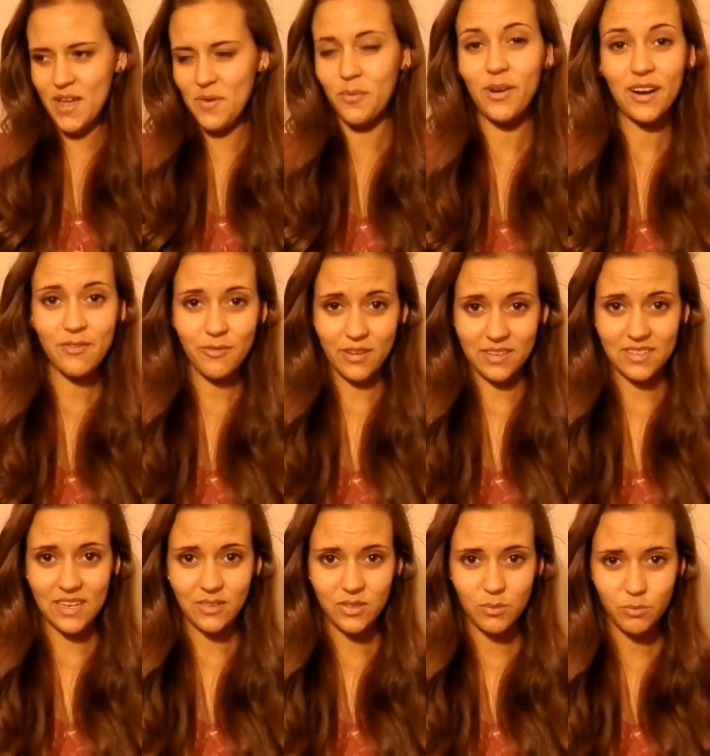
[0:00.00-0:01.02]
we're at a friend's
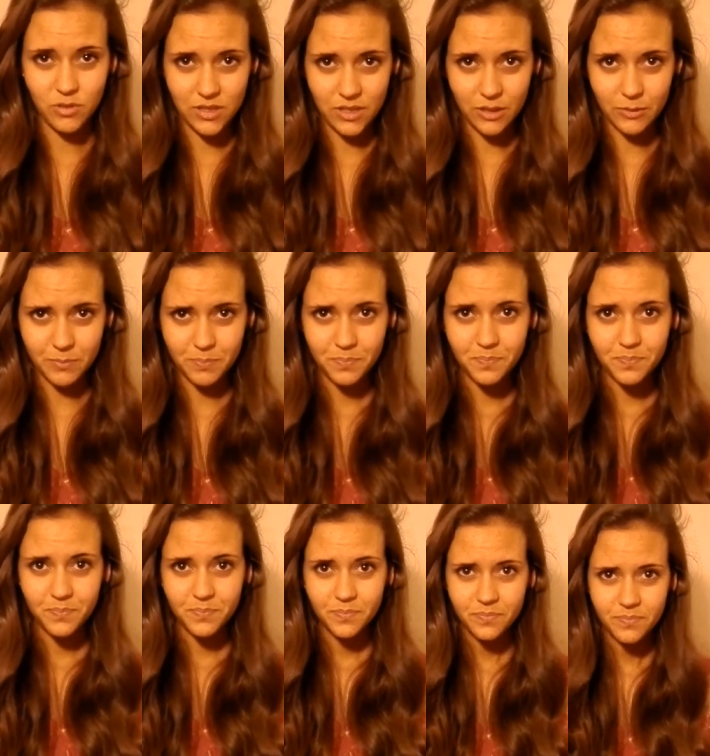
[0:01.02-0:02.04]
house in Brazil,
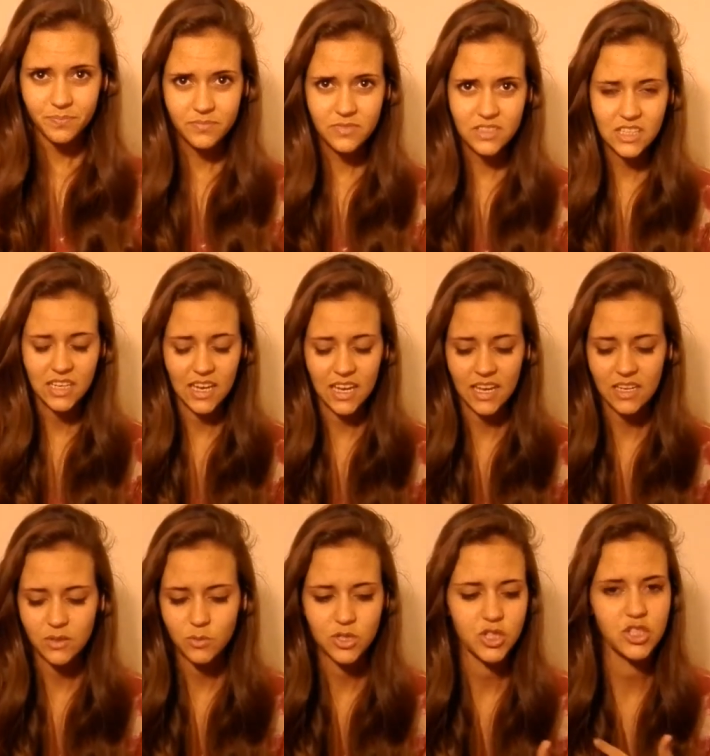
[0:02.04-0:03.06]

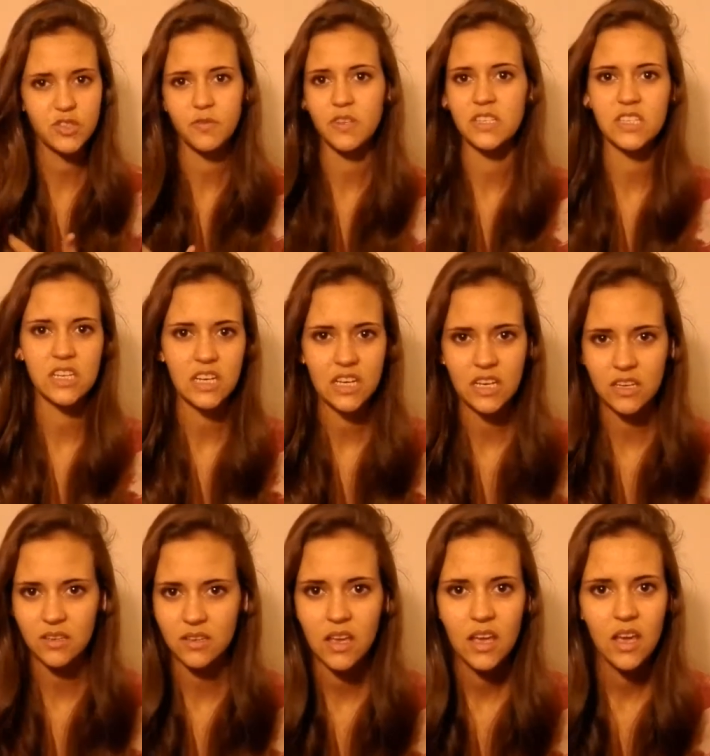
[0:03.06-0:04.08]
and we're just
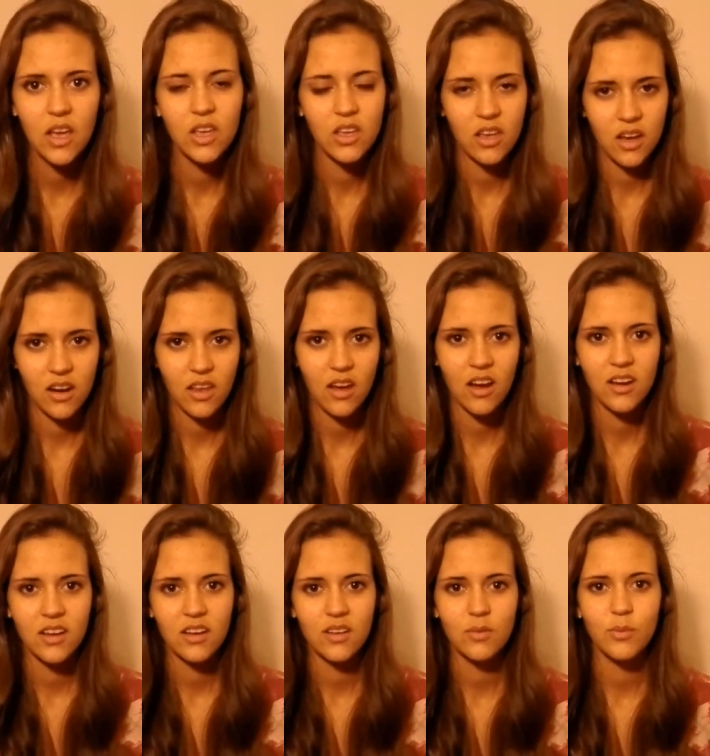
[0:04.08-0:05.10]
visiting, yada
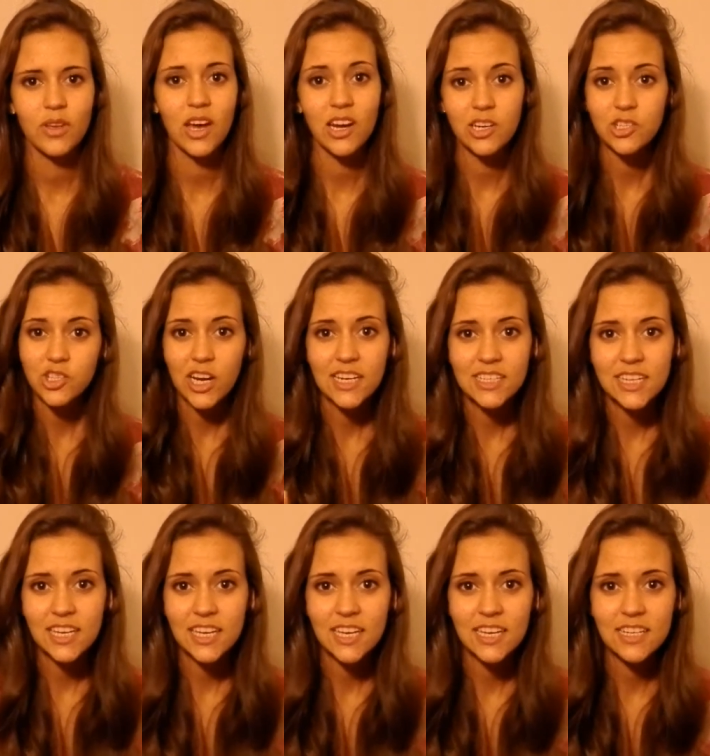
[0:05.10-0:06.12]
yada. We got our train
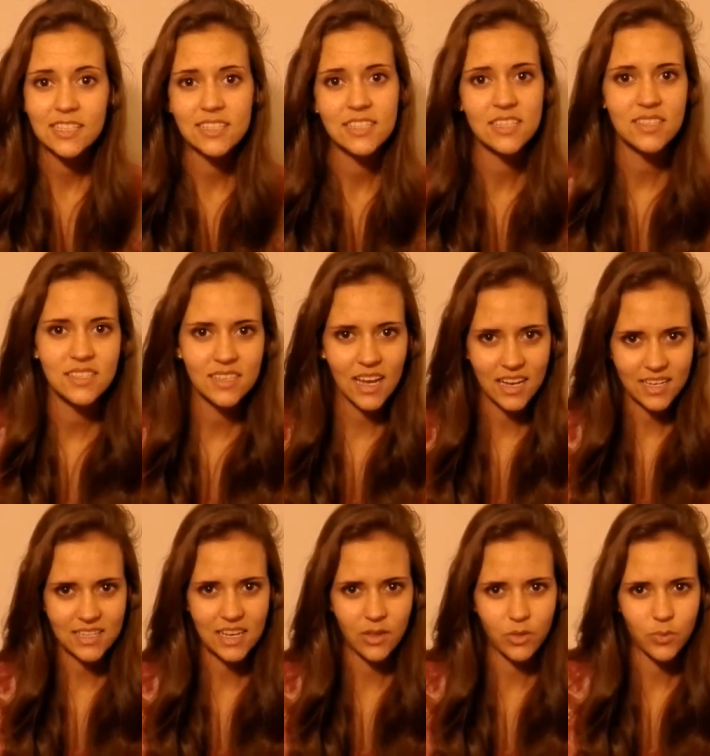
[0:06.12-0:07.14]
tickets, it's kind of
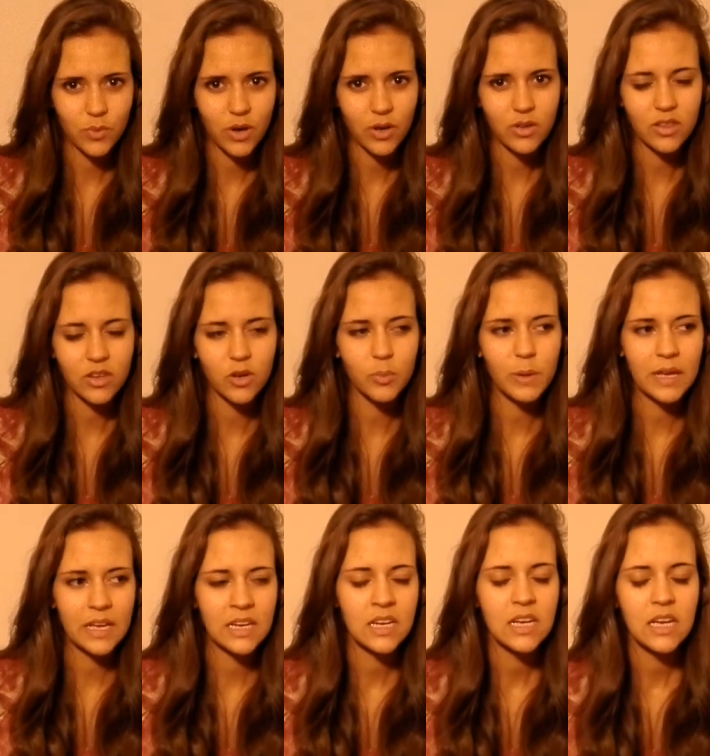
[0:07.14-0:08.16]
down the road a little bit,